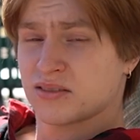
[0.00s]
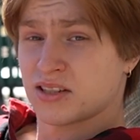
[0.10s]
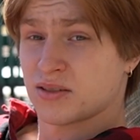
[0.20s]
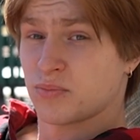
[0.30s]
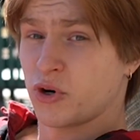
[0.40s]

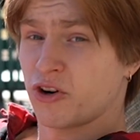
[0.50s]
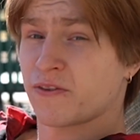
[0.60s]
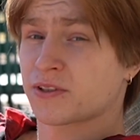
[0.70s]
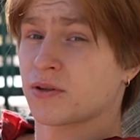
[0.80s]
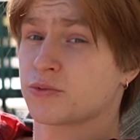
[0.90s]
That's a
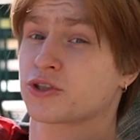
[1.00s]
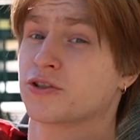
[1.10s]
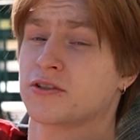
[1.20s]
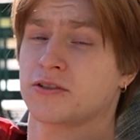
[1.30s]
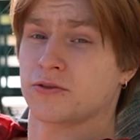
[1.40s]
perfect
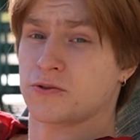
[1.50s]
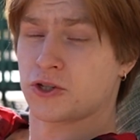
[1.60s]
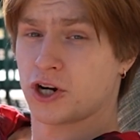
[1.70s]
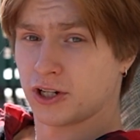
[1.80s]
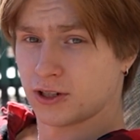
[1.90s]
opportunity to
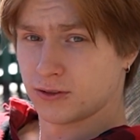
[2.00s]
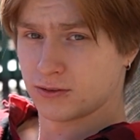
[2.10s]
journal.